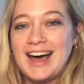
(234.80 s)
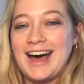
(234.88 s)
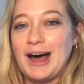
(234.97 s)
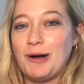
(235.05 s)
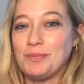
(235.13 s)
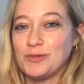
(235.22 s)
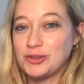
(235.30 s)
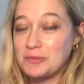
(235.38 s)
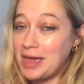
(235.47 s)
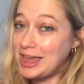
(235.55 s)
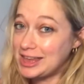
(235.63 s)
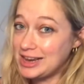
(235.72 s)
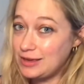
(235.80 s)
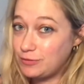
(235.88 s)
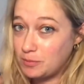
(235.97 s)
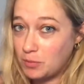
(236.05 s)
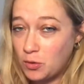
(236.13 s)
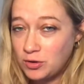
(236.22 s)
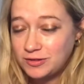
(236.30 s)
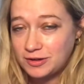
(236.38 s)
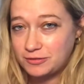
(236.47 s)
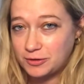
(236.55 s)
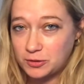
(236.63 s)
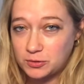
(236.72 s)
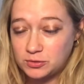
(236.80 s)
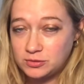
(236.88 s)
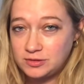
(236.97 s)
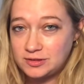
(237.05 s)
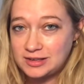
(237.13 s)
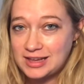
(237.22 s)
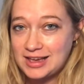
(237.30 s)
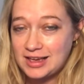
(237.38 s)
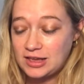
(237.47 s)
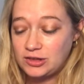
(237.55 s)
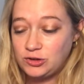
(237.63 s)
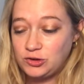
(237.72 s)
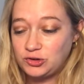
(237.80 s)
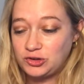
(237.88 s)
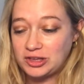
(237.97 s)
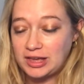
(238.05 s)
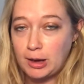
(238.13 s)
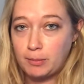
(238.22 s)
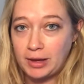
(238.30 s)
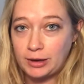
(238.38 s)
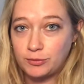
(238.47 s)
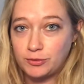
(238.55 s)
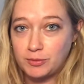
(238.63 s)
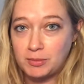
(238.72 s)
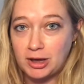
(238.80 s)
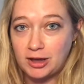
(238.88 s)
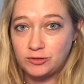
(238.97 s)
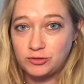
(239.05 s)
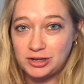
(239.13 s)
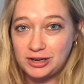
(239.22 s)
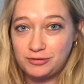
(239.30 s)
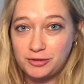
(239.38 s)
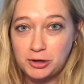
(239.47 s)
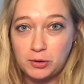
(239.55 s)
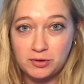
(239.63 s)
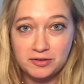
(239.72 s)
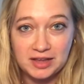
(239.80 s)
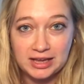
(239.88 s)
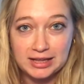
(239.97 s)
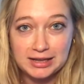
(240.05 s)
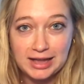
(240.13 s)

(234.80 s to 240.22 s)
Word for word: Um, to make it even more difficult, you should count backwards from one hundred if you know a second